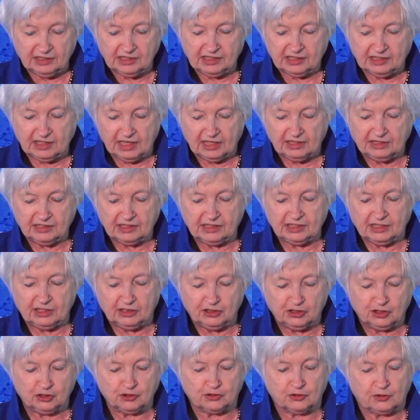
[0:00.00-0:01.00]
States
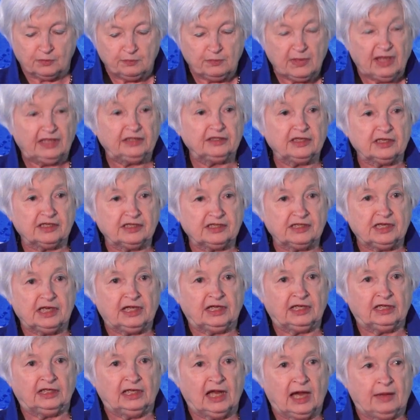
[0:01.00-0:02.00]
sees tremendous
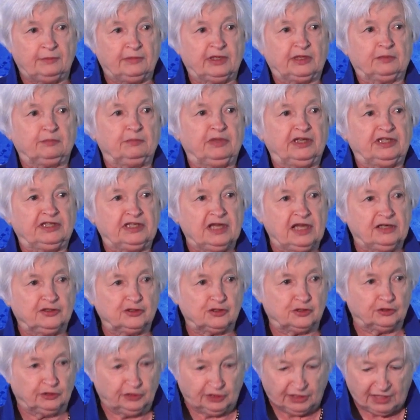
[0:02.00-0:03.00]
economic
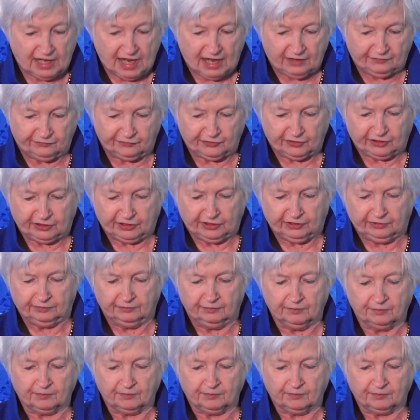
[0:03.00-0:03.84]
potential in Africa.